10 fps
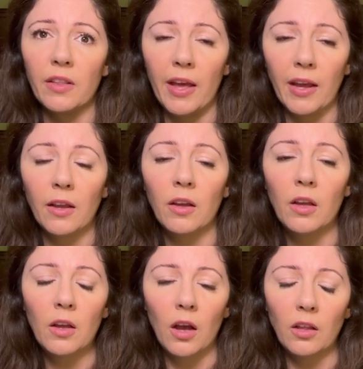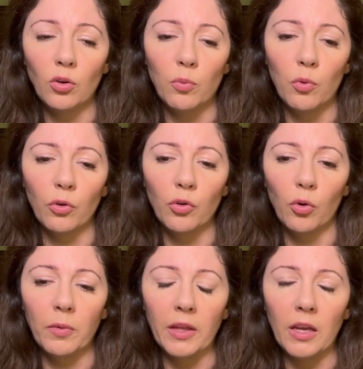leg a little more
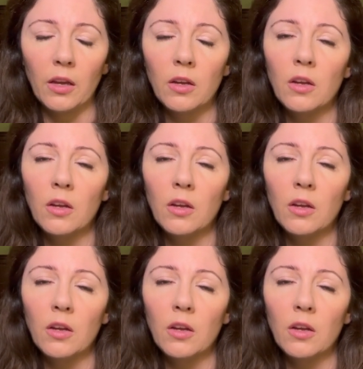normally.